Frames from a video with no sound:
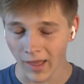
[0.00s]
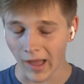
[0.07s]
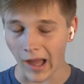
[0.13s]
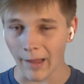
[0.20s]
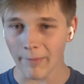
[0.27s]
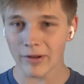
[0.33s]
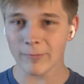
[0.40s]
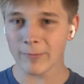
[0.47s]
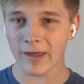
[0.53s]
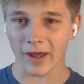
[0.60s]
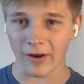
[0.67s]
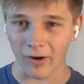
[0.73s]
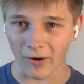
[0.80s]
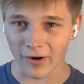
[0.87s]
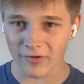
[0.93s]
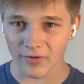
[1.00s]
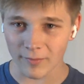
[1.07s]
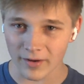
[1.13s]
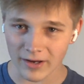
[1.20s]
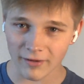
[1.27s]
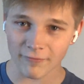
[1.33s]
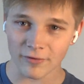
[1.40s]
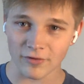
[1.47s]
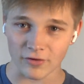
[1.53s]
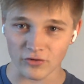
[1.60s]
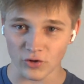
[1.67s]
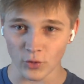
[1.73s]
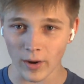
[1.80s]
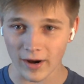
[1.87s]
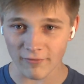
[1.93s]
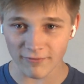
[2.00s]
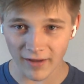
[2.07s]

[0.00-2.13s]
I'm going to be kind of harsh. I'm going to give this a 2 out of